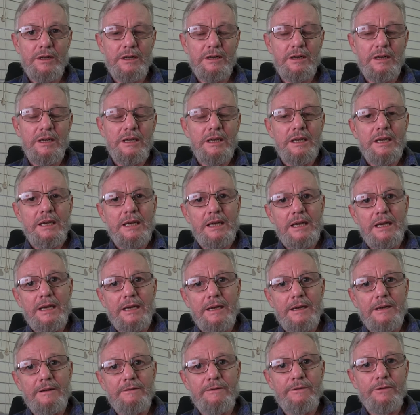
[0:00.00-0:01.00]
credit
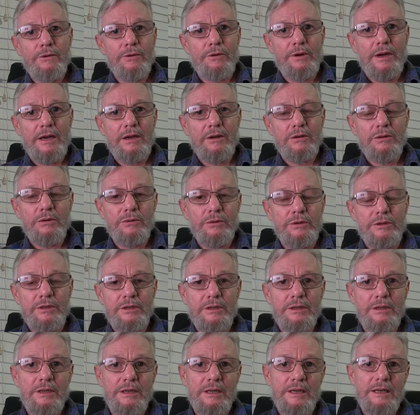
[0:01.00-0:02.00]
for our
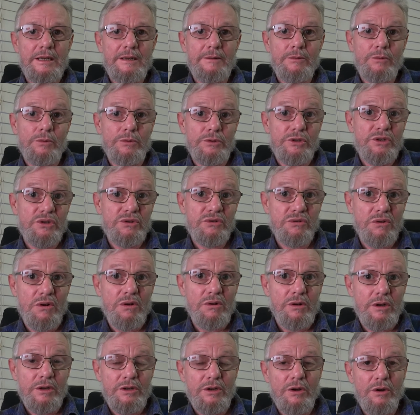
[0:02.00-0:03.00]
good or
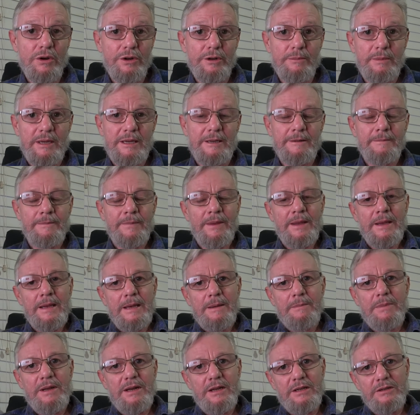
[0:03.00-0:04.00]
strong economy.
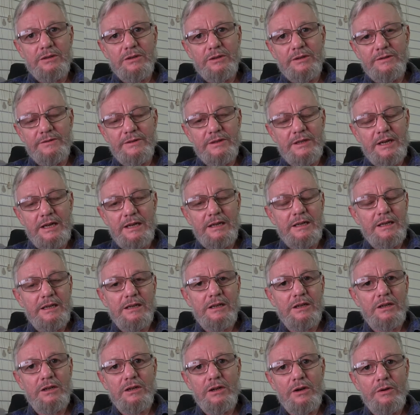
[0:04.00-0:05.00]
But as I've said,
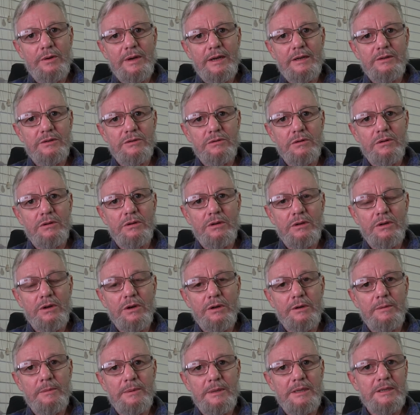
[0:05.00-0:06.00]
you know, our strong
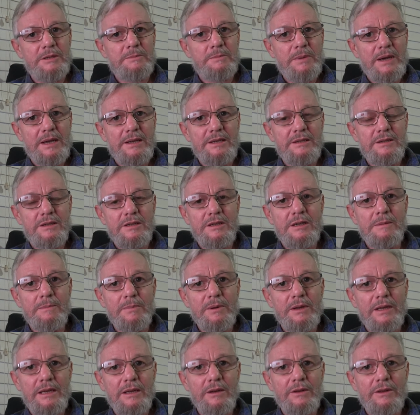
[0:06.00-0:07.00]
economy is based
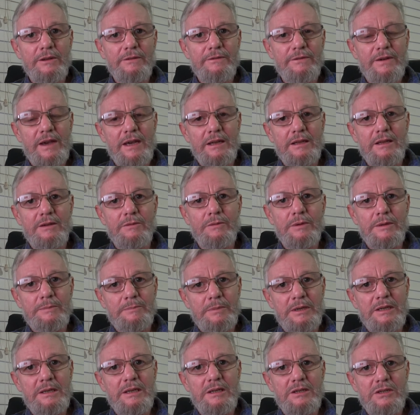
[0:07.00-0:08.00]
simply on the fact that
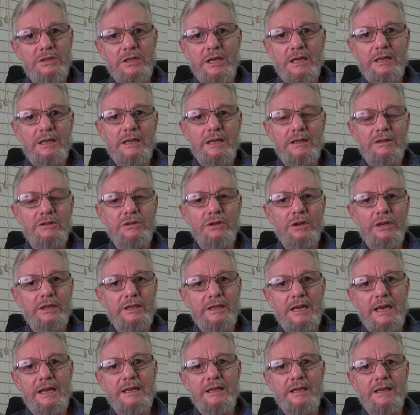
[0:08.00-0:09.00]
we've been injecting
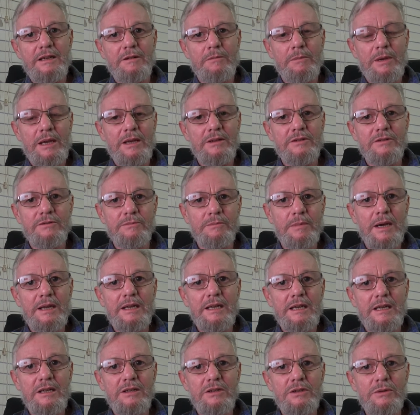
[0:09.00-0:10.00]
gigantic amounts of
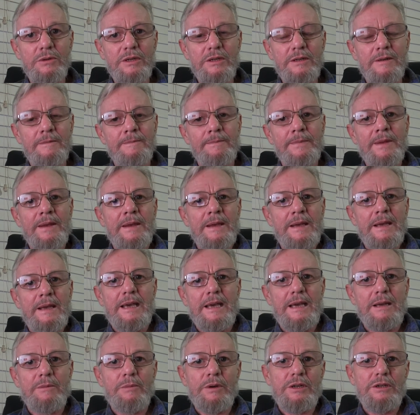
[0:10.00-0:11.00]
money into it.
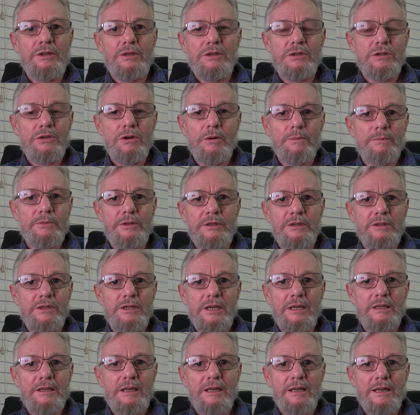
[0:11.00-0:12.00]
And when you stop
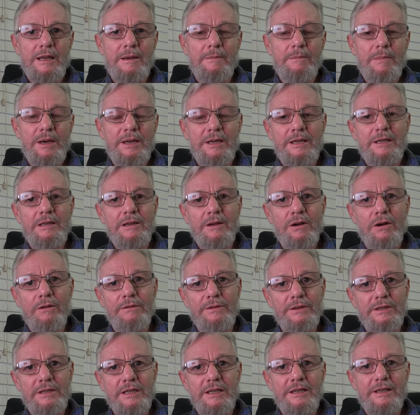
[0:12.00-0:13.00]
injecting that money,
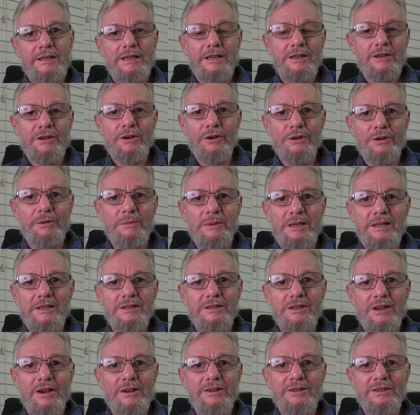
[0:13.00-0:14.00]
obviously the economy
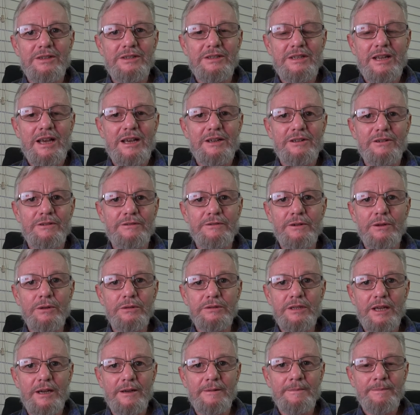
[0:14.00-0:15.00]
is going to start to
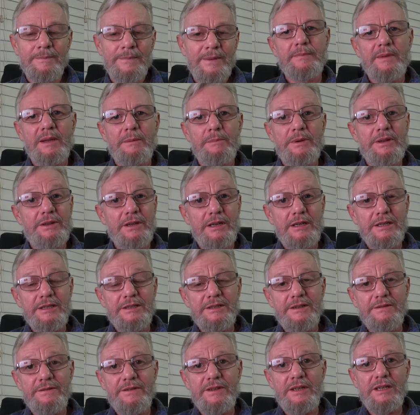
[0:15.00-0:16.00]
falter. But the
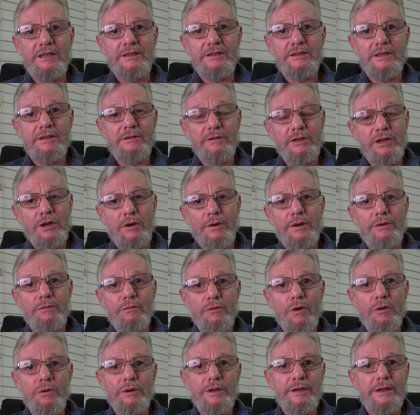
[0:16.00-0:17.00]
list of things that are
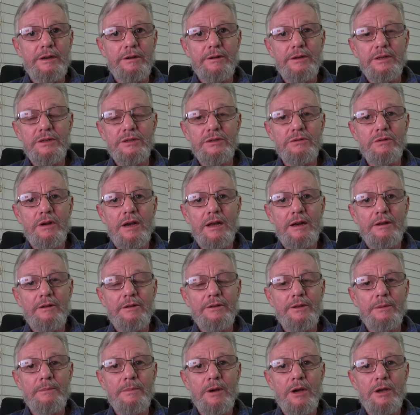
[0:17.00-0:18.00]
going wrong here in Australia
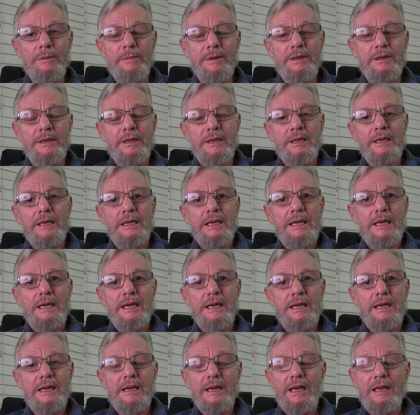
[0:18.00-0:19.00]
at the moment
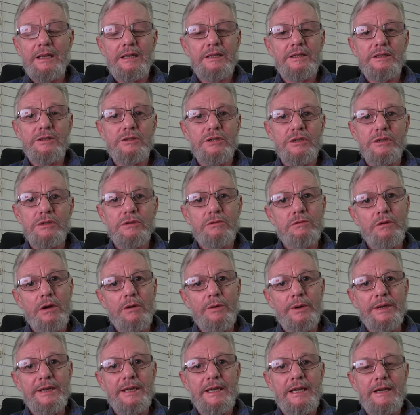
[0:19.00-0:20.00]
is just
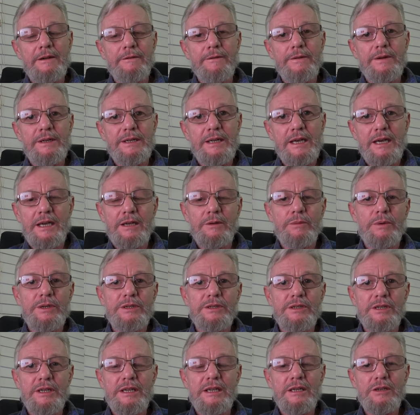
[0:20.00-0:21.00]
growing every day.
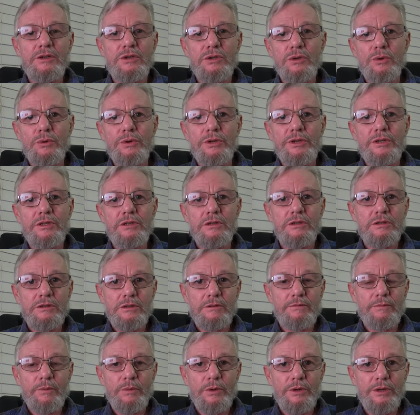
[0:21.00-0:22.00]
We're seeing
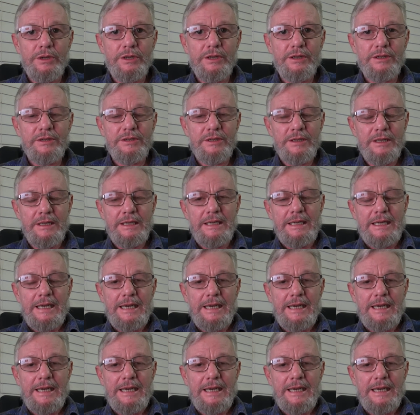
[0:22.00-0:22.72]
shortages of workers.